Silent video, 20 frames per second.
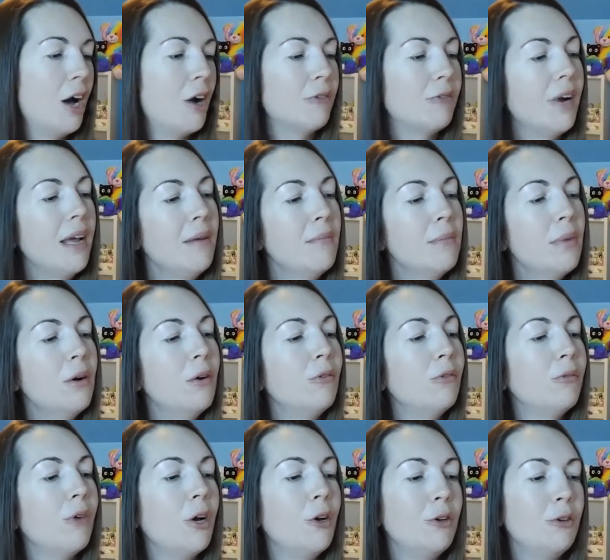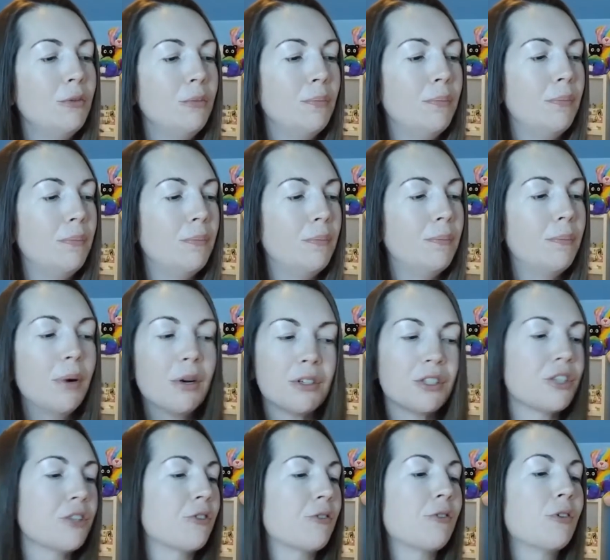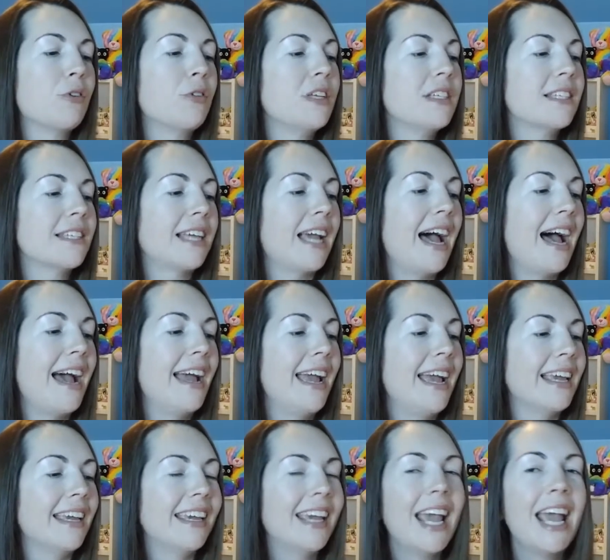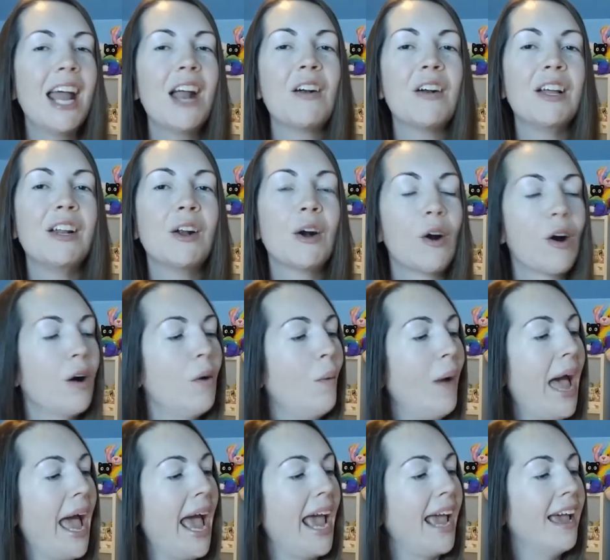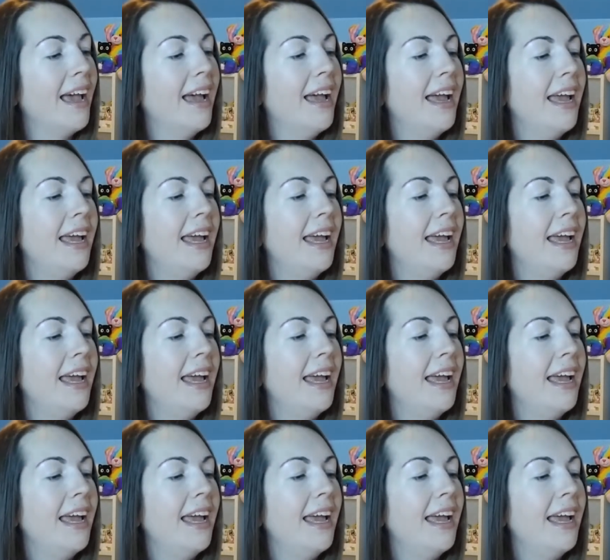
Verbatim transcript: A rainbow road burst through the sky and carried her away.